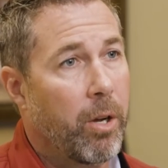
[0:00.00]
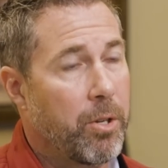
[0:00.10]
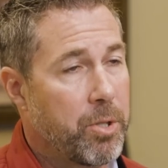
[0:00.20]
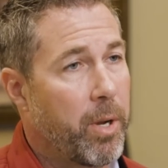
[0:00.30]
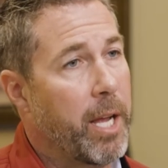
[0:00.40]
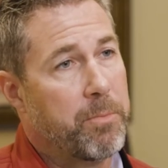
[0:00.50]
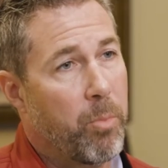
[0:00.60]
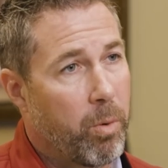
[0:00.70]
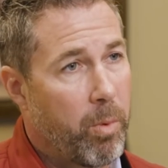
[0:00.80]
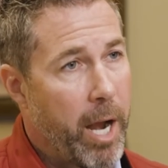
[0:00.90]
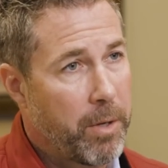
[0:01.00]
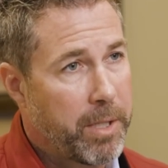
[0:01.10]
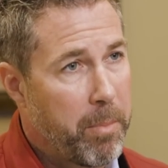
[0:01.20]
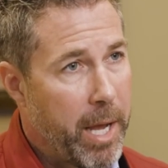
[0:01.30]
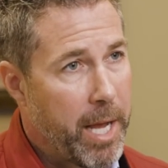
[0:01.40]
Also has more
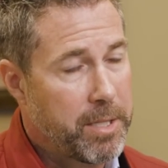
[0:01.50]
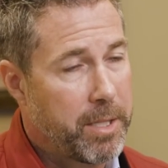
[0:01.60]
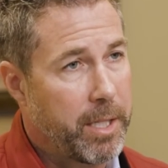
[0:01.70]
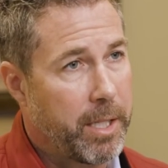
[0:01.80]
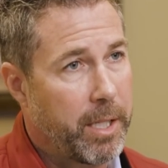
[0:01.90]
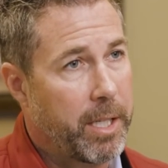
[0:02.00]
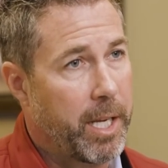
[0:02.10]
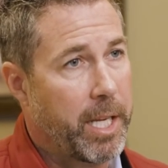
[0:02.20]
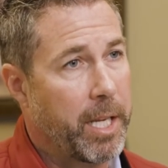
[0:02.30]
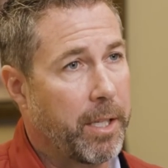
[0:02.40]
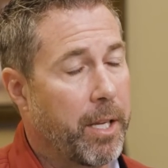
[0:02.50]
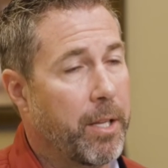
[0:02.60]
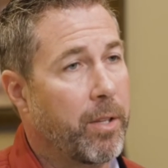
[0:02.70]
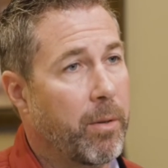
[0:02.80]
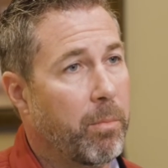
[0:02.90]
round capacity in a
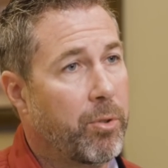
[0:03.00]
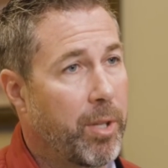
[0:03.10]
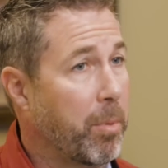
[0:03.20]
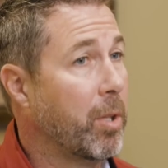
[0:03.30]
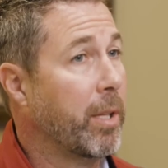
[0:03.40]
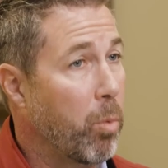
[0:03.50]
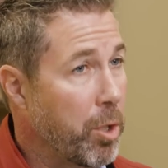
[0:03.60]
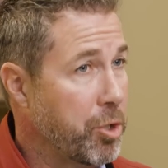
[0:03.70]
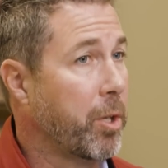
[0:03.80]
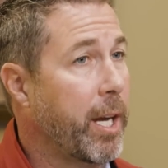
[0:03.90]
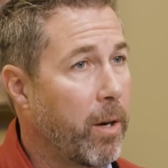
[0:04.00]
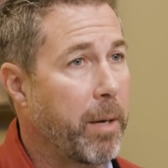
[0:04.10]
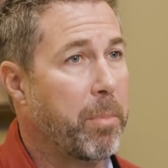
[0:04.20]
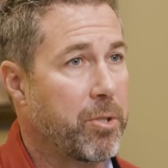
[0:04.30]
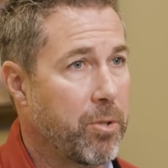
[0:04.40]
handgun than typically what your
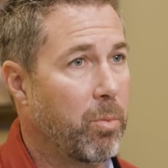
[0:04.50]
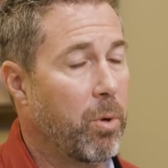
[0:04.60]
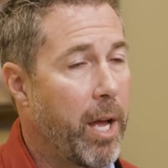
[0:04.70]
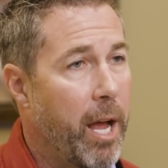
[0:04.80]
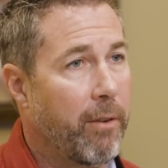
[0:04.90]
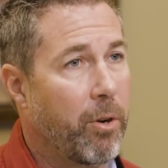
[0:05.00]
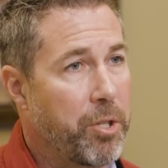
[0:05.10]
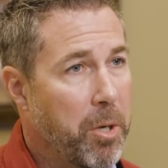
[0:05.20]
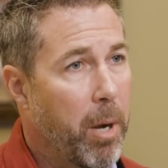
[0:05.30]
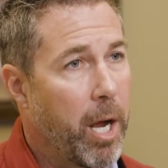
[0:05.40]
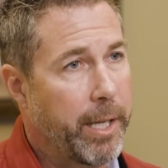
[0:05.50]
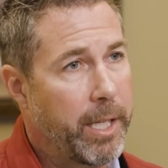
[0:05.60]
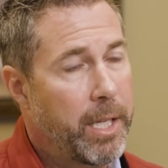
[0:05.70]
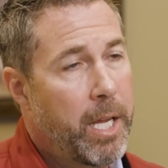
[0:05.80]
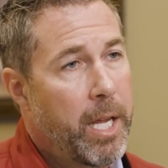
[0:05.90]
carry pistol will have on your
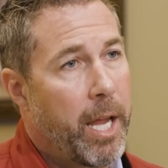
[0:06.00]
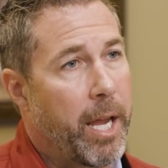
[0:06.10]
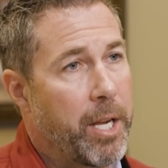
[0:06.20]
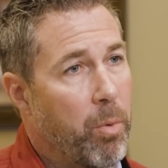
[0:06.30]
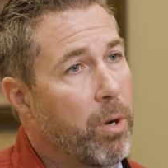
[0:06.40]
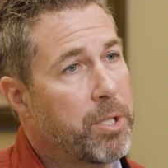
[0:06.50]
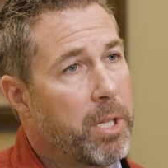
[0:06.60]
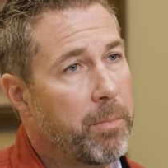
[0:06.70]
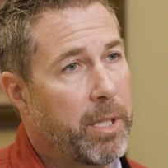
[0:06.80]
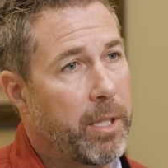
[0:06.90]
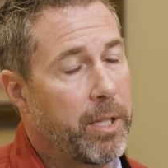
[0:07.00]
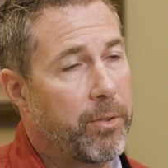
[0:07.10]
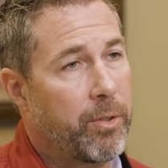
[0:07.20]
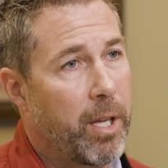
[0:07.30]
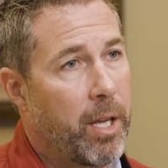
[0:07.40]
body. And you want something
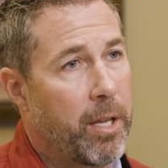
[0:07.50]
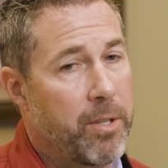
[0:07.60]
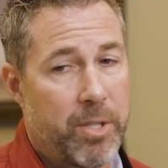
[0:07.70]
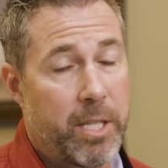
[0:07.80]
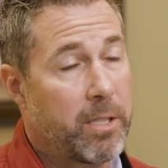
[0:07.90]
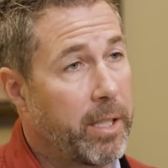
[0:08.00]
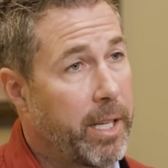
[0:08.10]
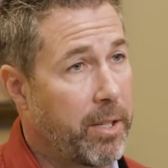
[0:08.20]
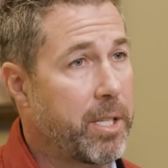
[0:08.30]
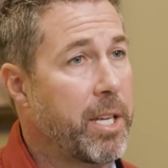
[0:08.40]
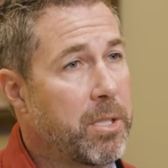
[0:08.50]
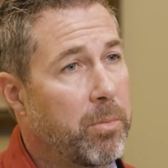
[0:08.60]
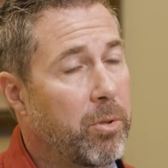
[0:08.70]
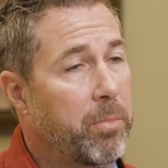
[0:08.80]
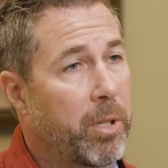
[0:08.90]
that is easily
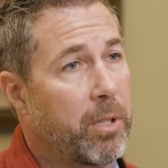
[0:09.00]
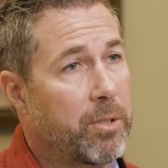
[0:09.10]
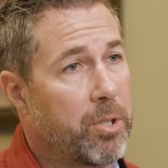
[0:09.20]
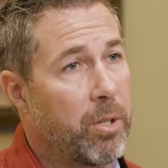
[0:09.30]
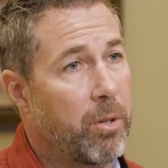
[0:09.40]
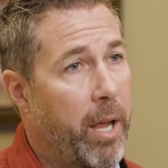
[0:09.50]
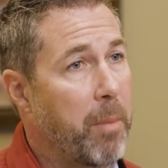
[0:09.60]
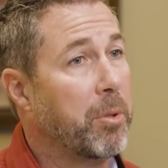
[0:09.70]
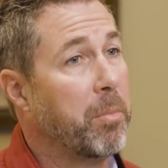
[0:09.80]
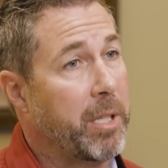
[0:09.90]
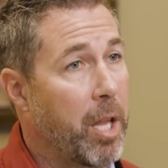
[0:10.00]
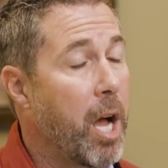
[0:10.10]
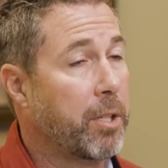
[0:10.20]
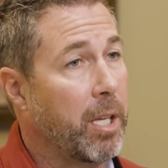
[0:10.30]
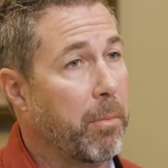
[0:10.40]
accessible, but also able to be
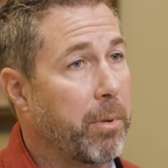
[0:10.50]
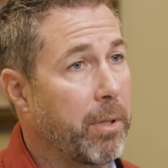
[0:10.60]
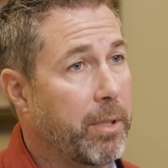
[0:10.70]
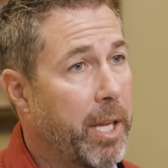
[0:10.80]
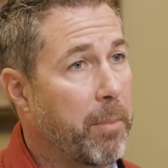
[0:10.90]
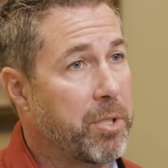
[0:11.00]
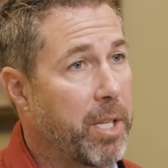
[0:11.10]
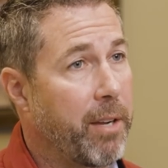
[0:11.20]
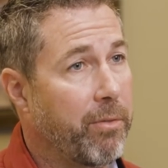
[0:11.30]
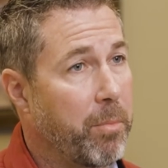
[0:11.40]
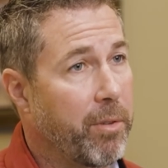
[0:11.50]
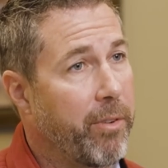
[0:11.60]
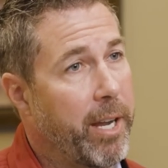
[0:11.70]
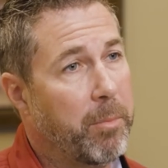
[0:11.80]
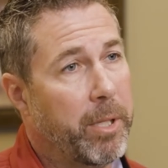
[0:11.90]
locked up and kept safe from your
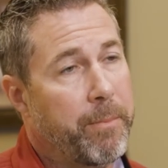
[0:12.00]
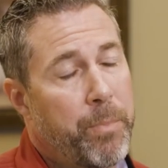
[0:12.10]
family.